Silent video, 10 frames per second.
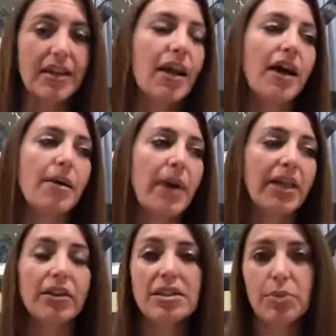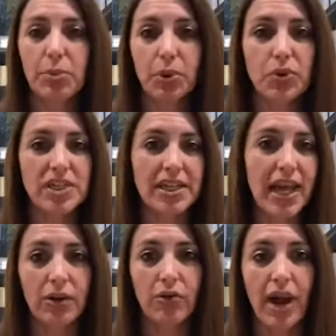I looked at people who did
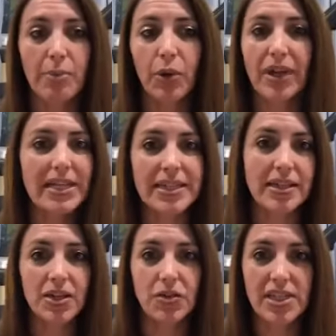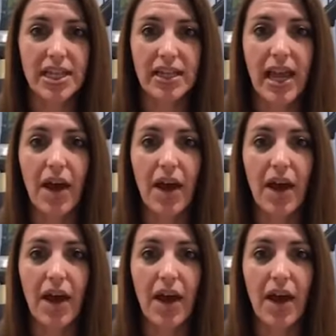NaNoWriMo and I didn't understand how